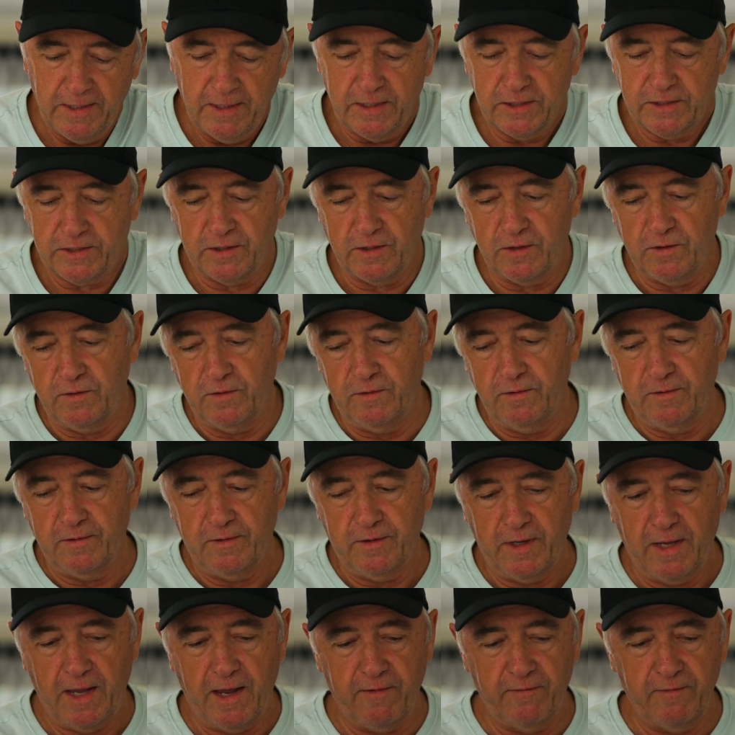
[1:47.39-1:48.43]
So
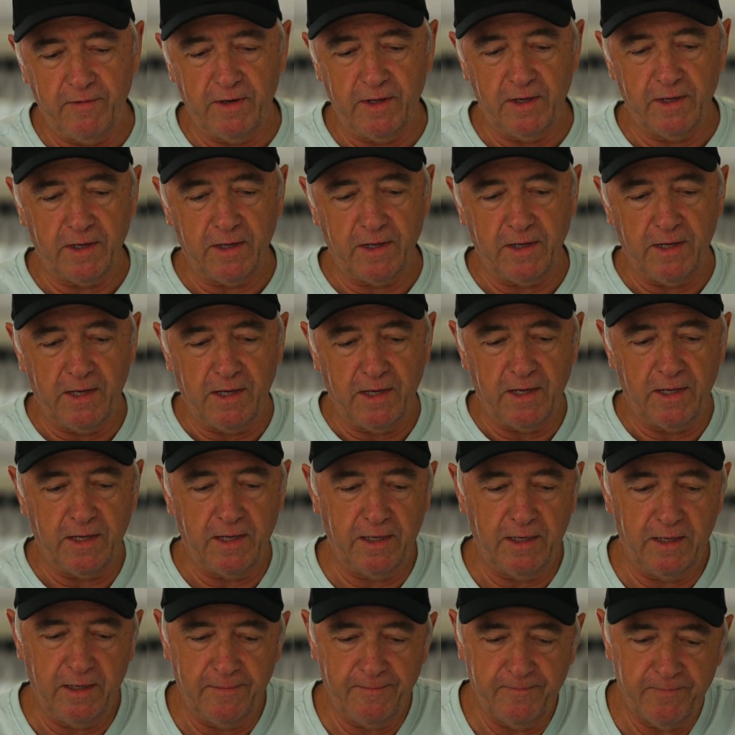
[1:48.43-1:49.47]
having
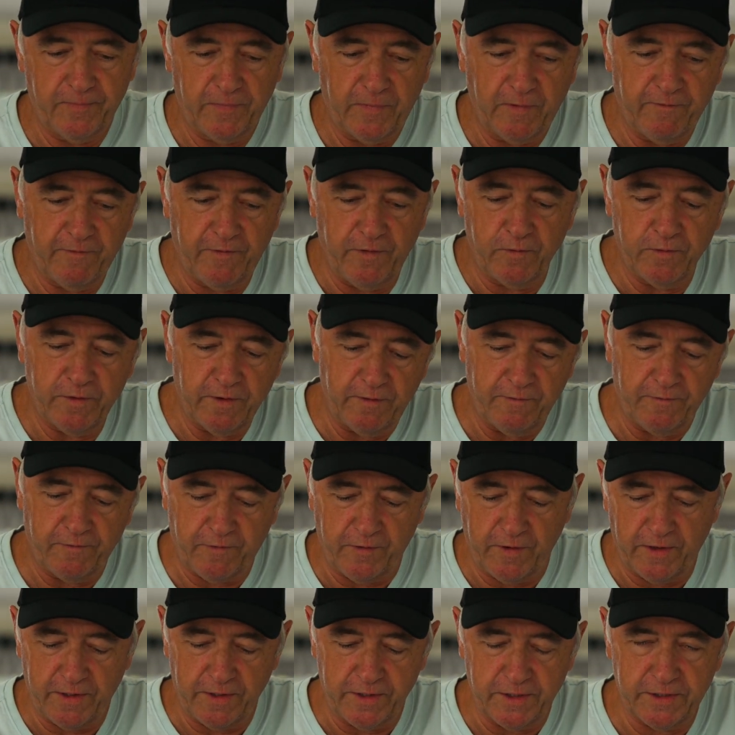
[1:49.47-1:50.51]
a filter in
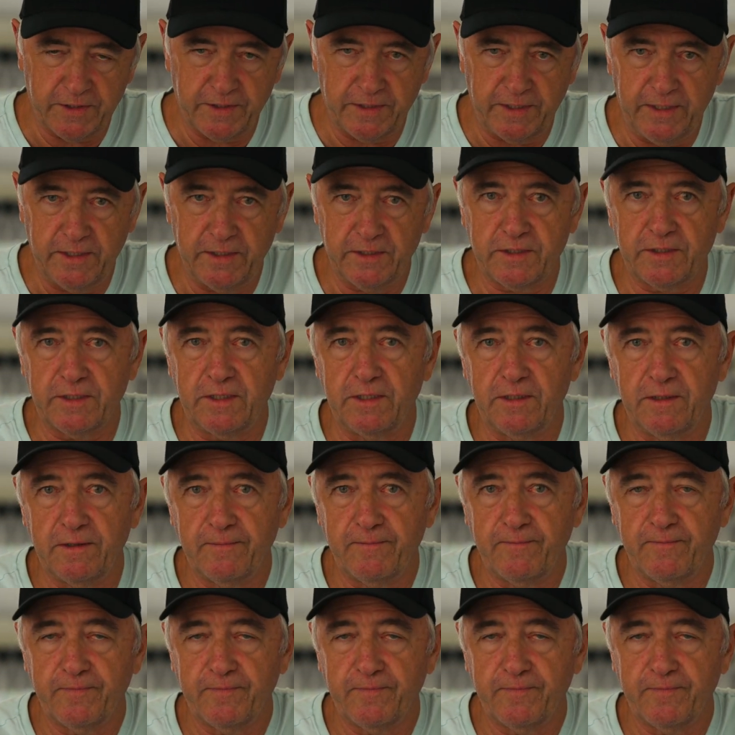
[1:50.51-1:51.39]
front of the sensor,